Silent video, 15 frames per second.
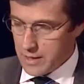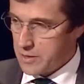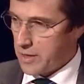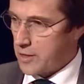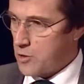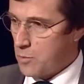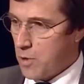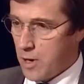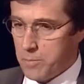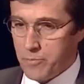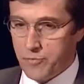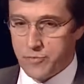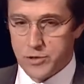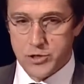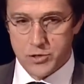Thank you,
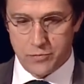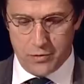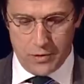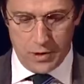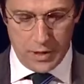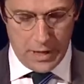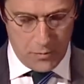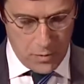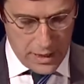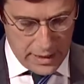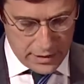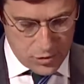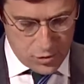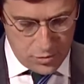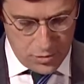Bob. First of all, I would
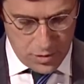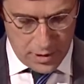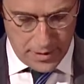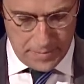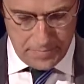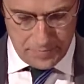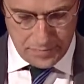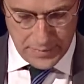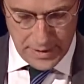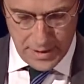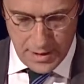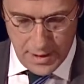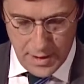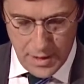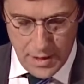like to
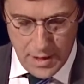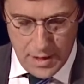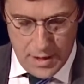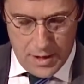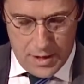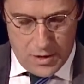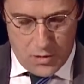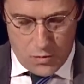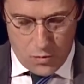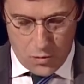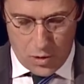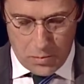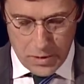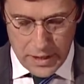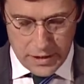
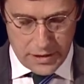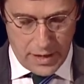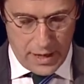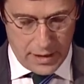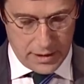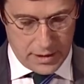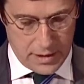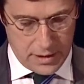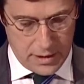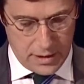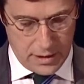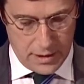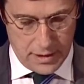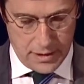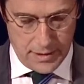warmly thank
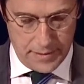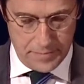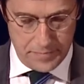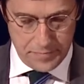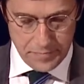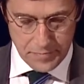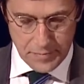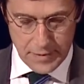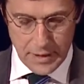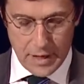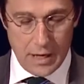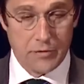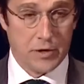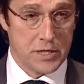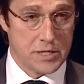
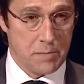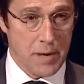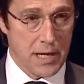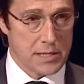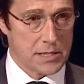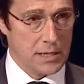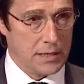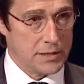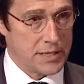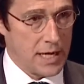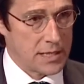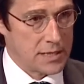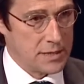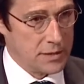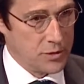Alvarez & Marsal
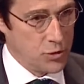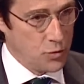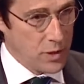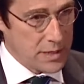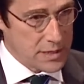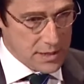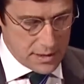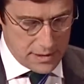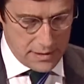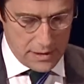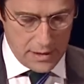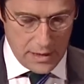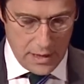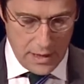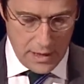Taxand US
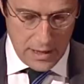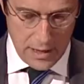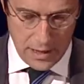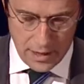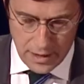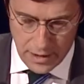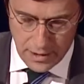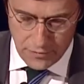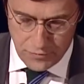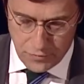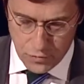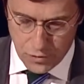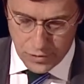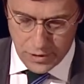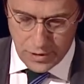
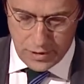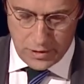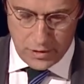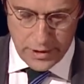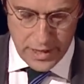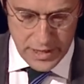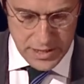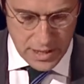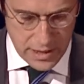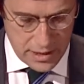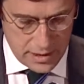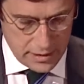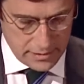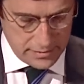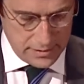for
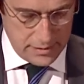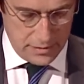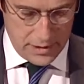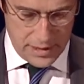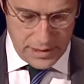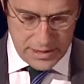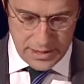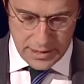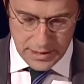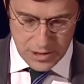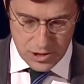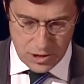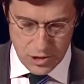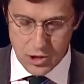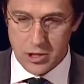organizing
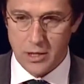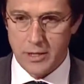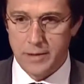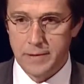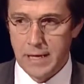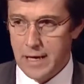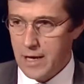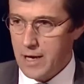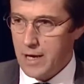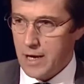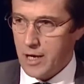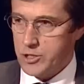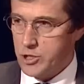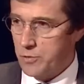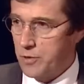such a
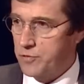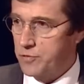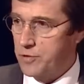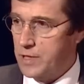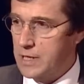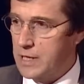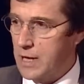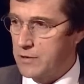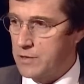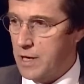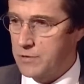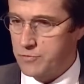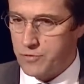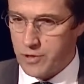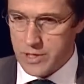terrific
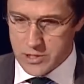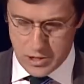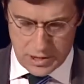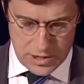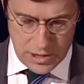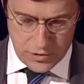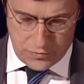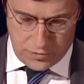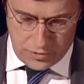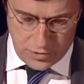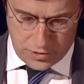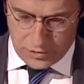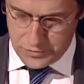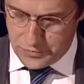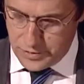and very successful
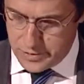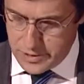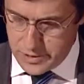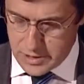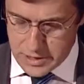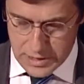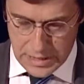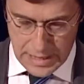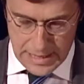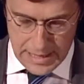conference.